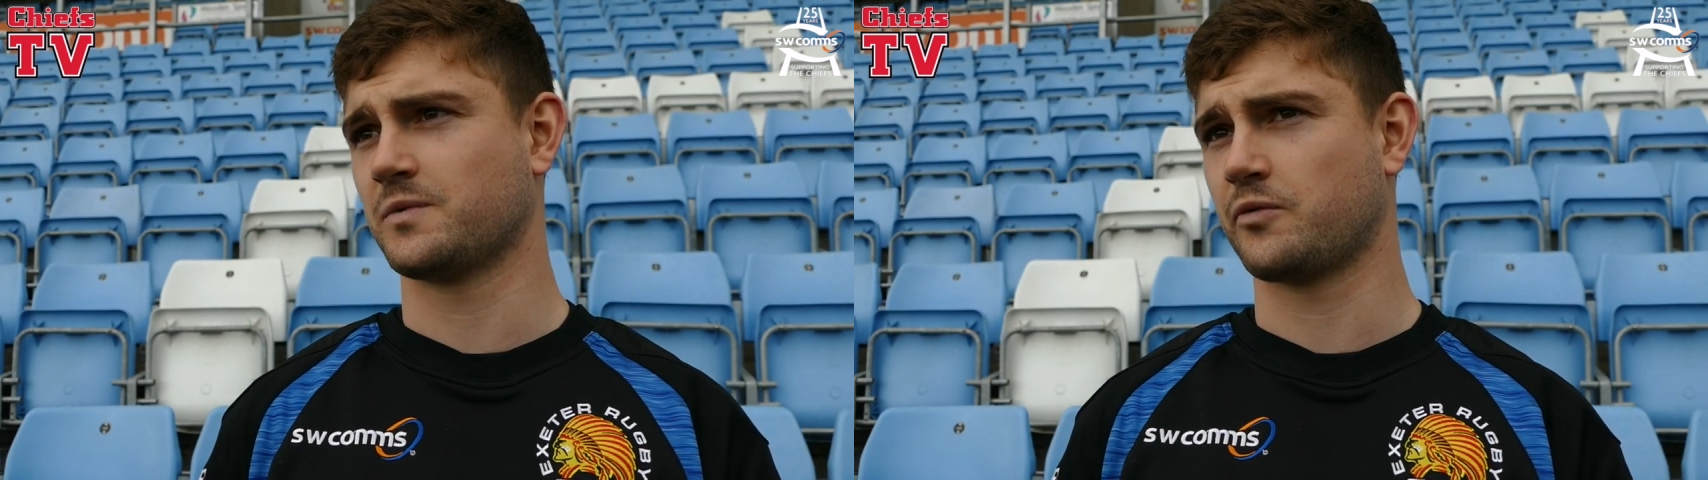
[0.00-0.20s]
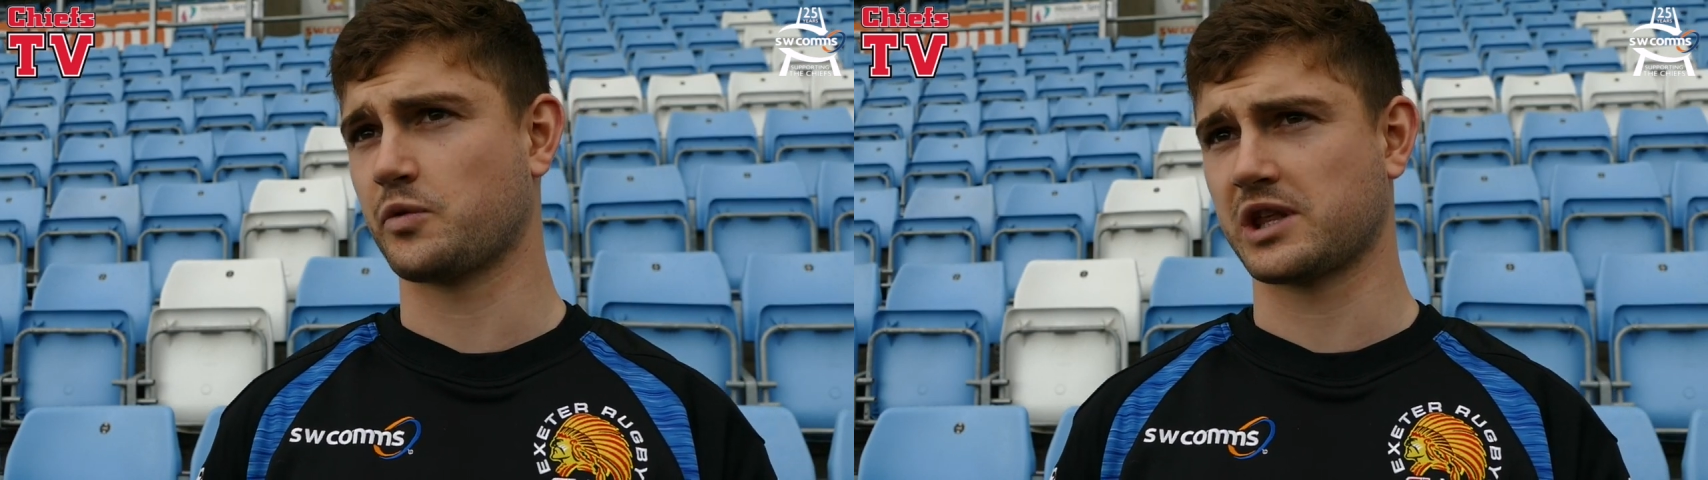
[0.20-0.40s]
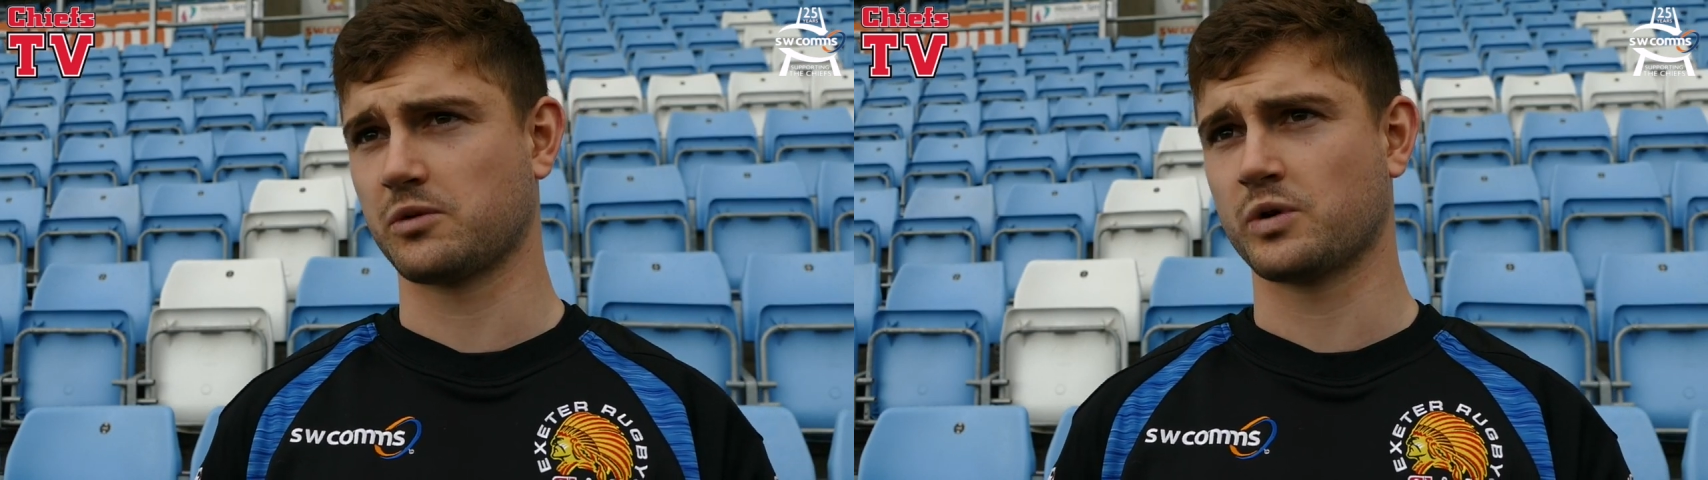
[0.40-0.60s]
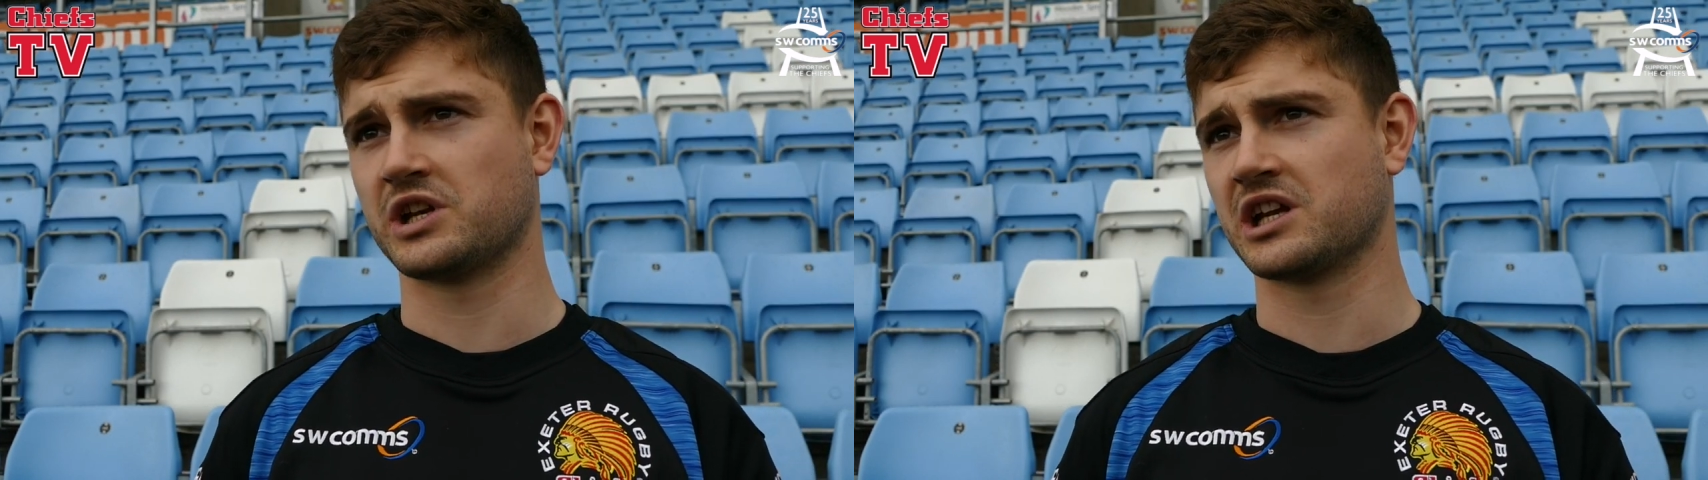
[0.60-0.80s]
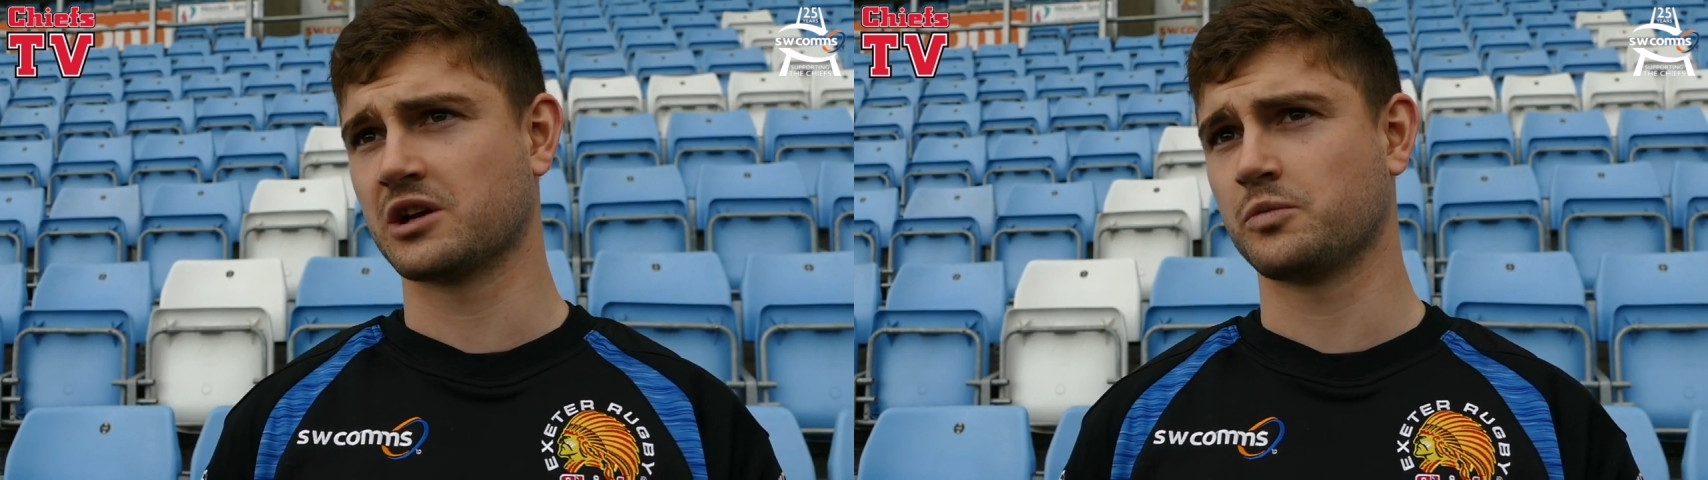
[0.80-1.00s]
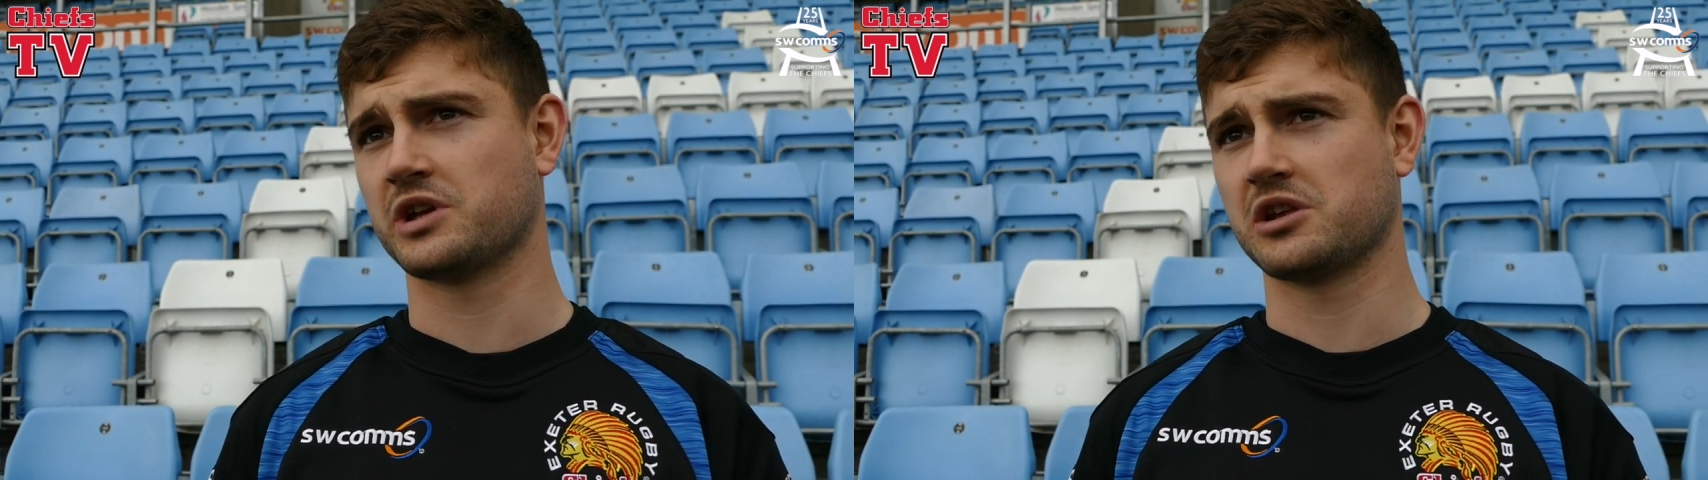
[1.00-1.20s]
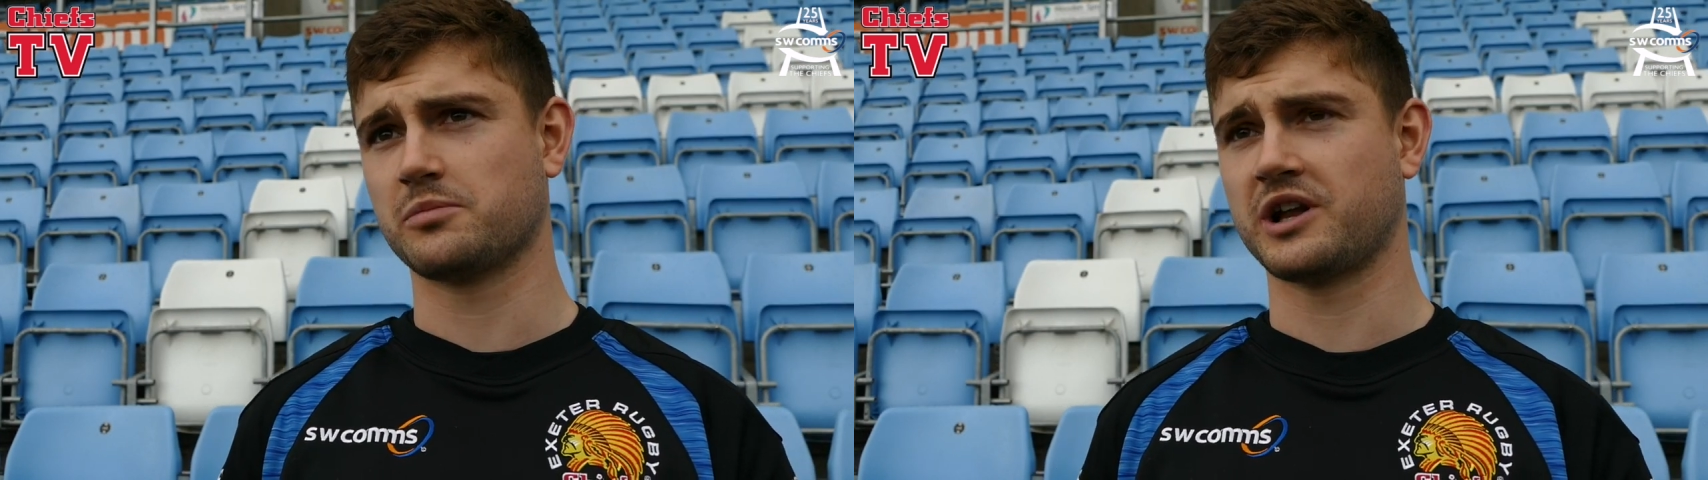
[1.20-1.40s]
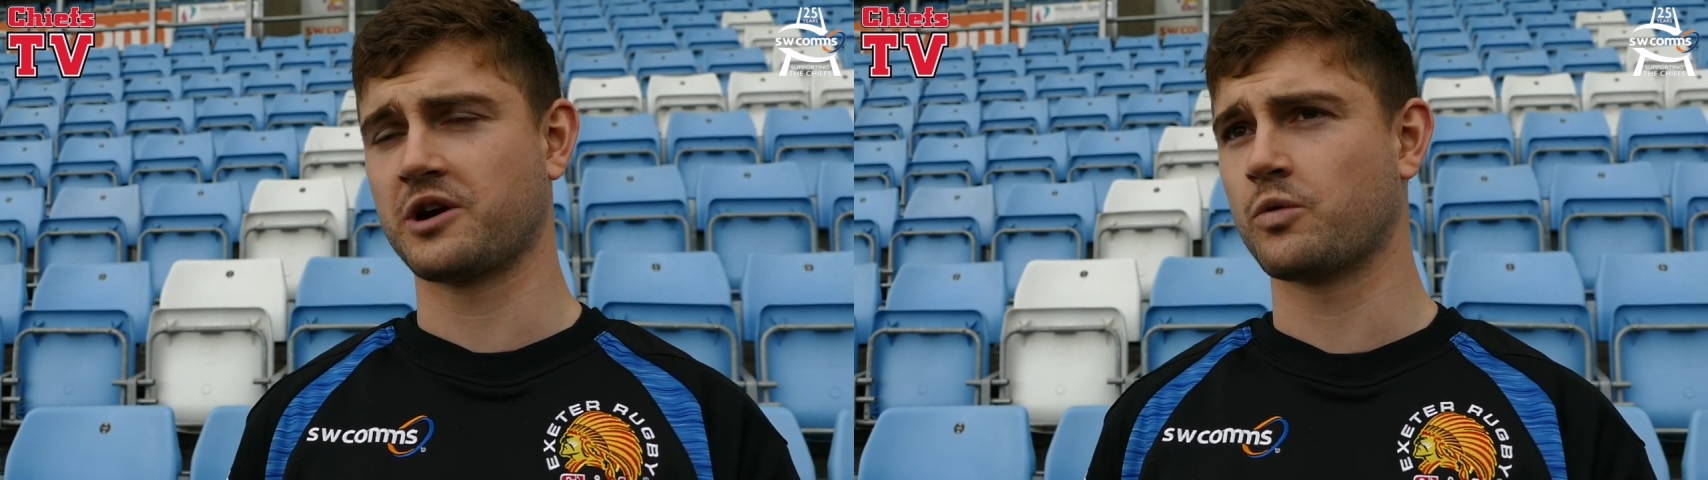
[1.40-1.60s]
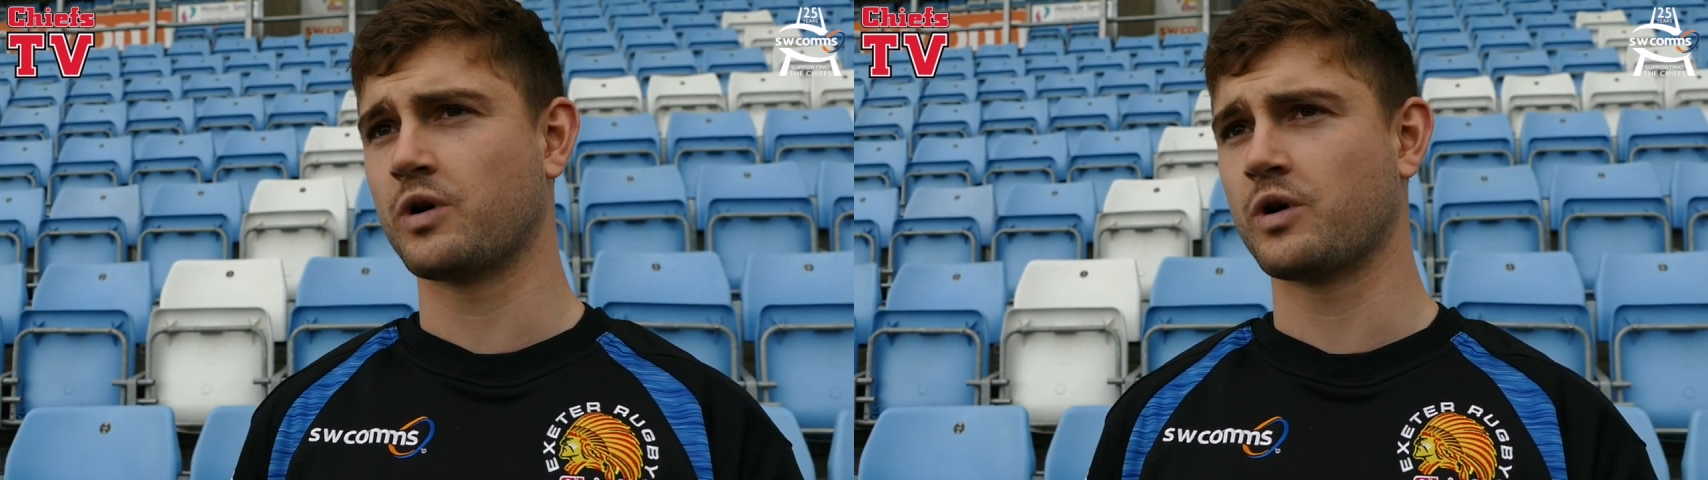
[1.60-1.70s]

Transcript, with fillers: if we keep winning and we keep playing